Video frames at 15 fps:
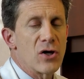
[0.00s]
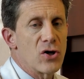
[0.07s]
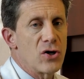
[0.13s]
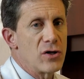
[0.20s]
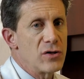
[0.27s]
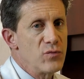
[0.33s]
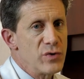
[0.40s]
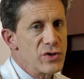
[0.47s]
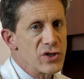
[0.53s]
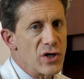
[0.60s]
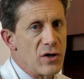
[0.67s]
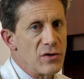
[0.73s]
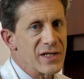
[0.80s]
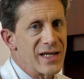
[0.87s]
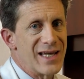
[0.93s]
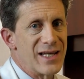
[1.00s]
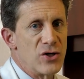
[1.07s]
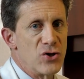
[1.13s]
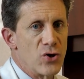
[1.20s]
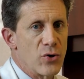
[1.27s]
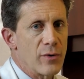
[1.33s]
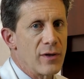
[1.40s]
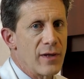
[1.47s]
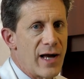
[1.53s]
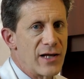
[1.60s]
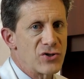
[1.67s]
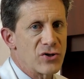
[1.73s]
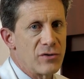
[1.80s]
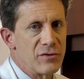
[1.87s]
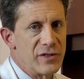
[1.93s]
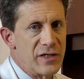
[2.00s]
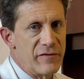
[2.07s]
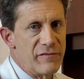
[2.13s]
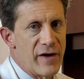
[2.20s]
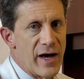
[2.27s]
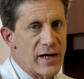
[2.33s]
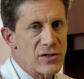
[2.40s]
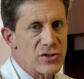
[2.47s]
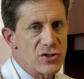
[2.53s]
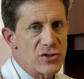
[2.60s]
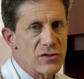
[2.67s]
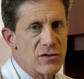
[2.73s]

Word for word: could result in neurological defects,